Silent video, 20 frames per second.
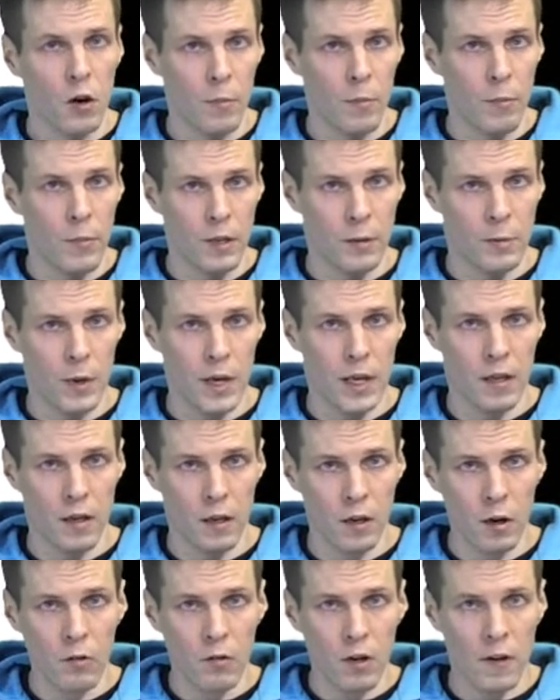between the
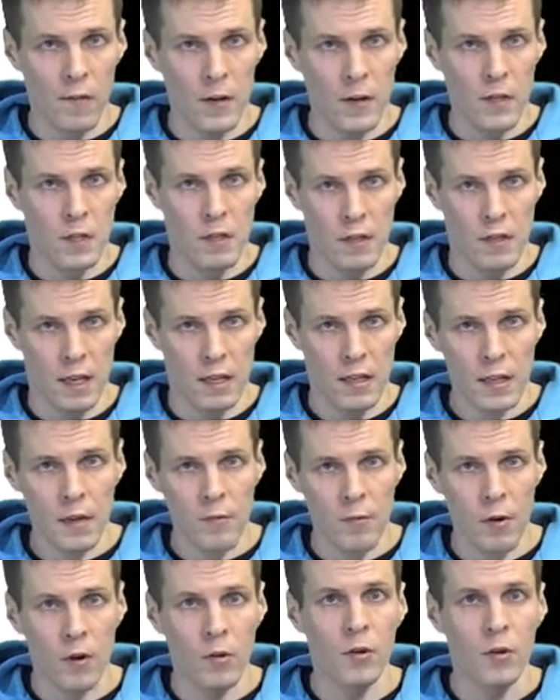coefficients and
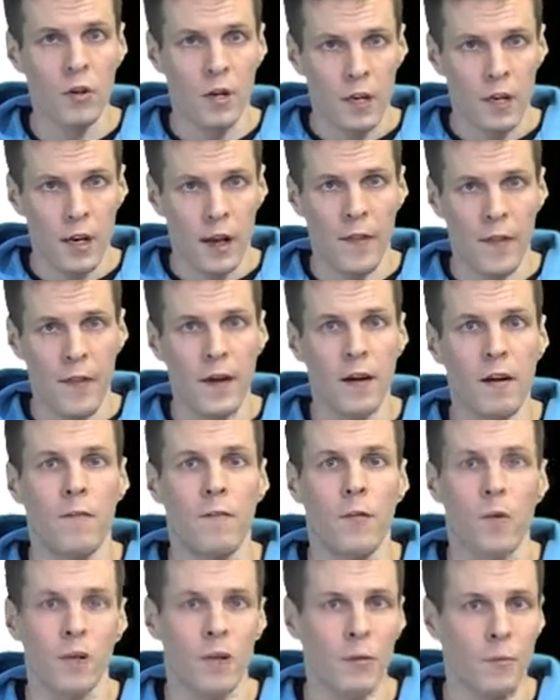zero, and
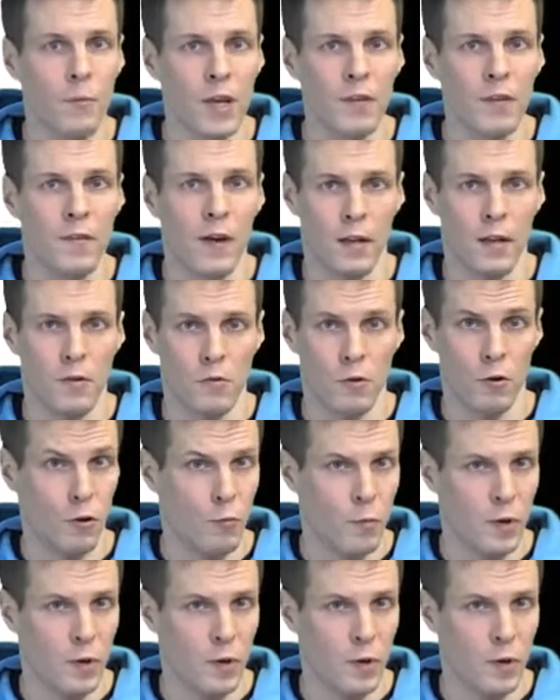therefore the p-value should not be